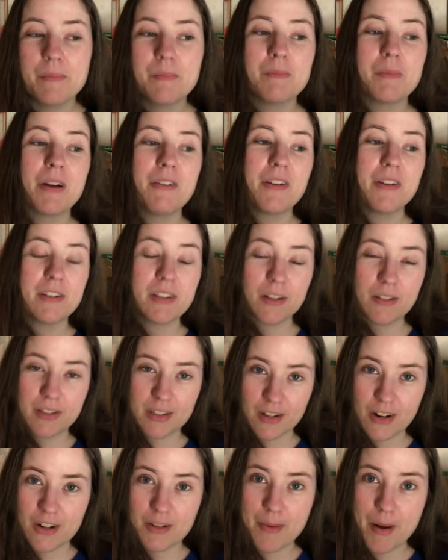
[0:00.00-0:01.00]
My favorite soda is
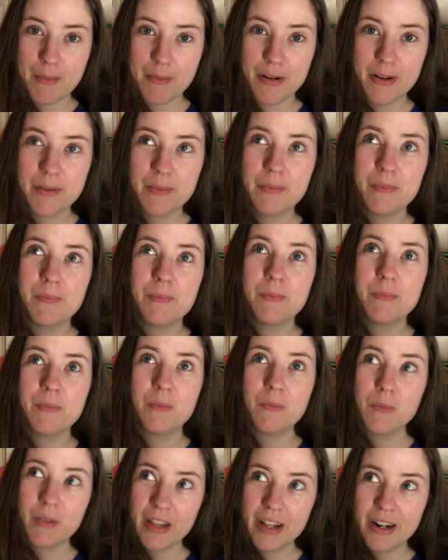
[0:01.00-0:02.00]
Doctor Pepper,
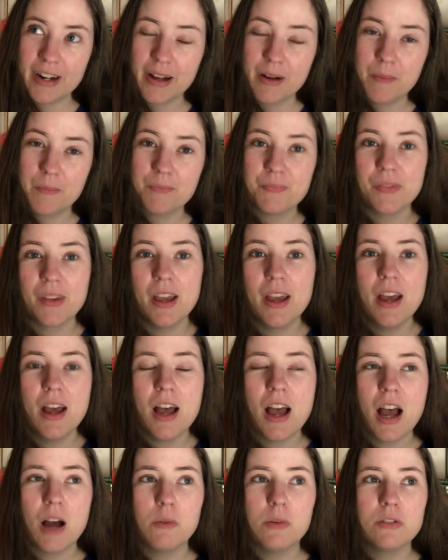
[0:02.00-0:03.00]
without a doubt.
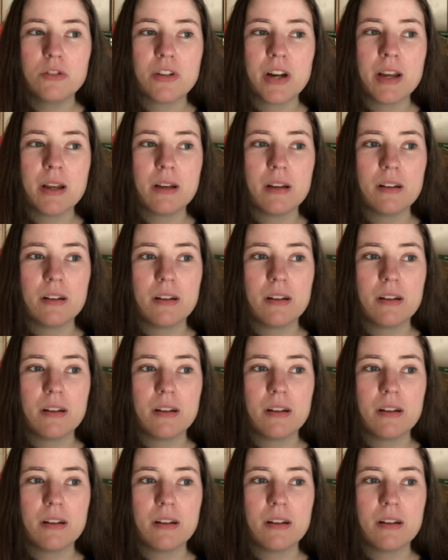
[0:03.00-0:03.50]
I will drink